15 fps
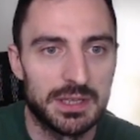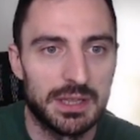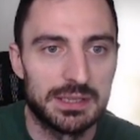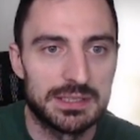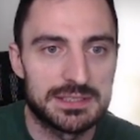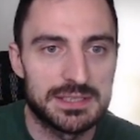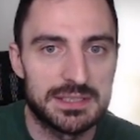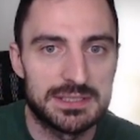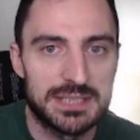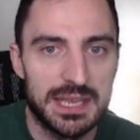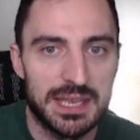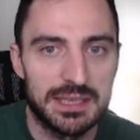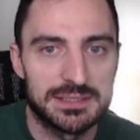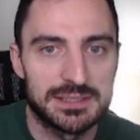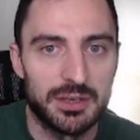let's say
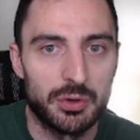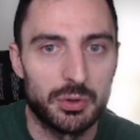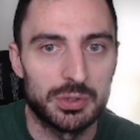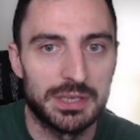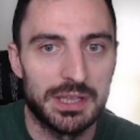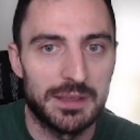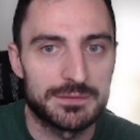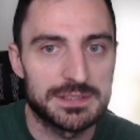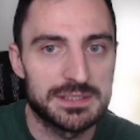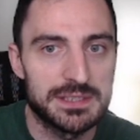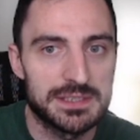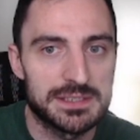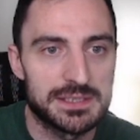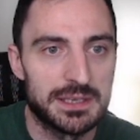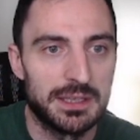takes on
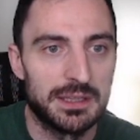f6,